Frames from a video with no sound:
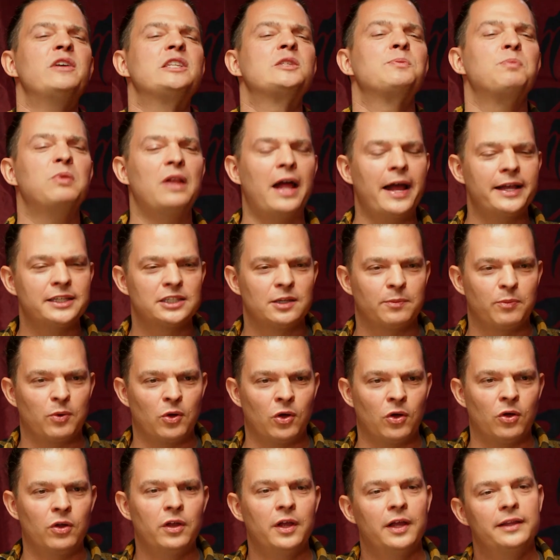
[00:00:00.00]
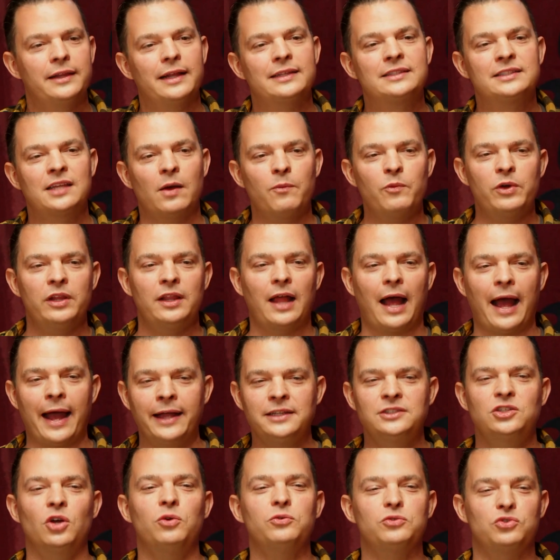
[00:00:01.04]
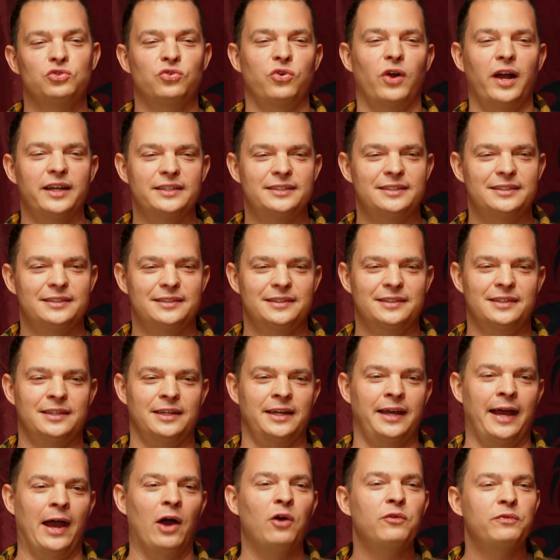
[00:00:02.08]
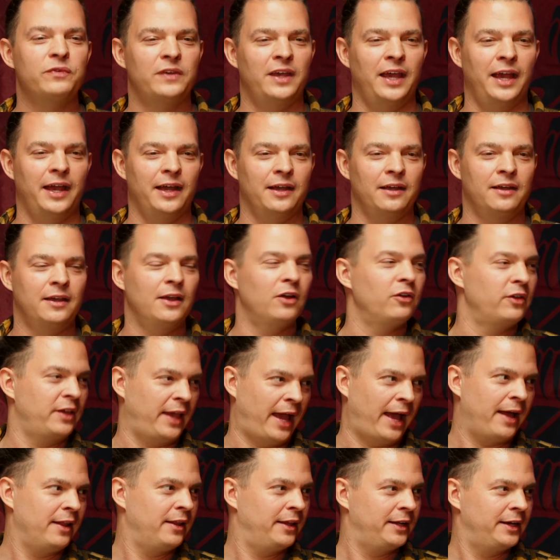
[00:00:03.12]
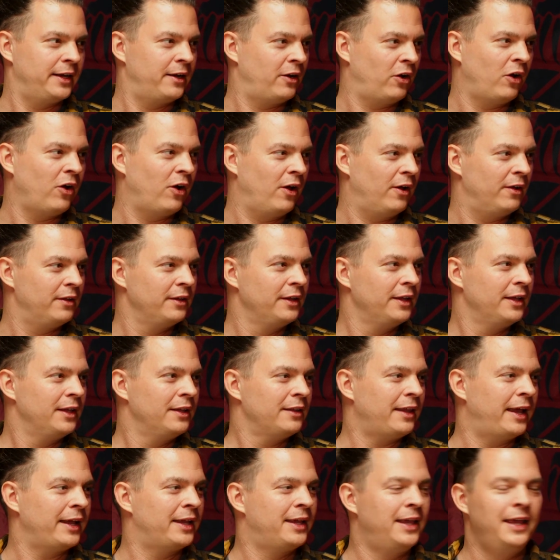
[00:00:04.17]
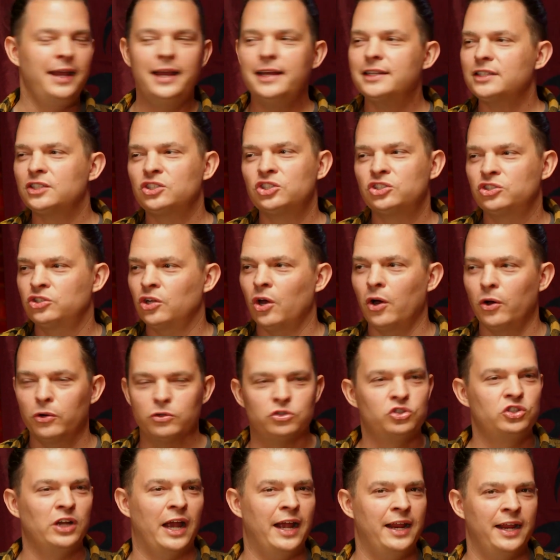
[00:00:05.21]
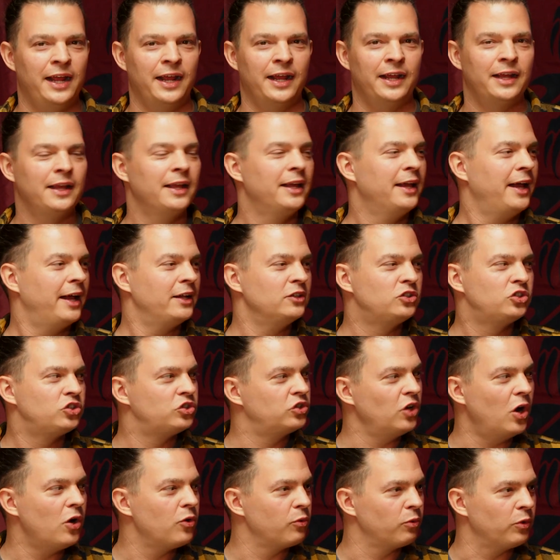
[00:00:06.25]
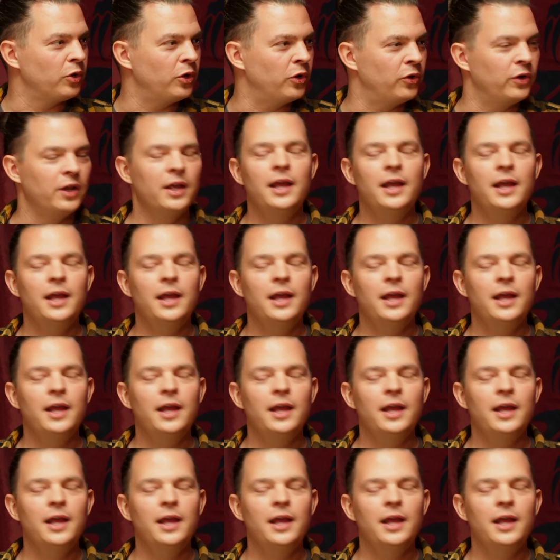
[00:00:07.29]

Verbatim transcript: it's plausible that someone, I don't trust the elf king, Gil-galad, at all. Like, he is so no, shady. He's bad. And so rude.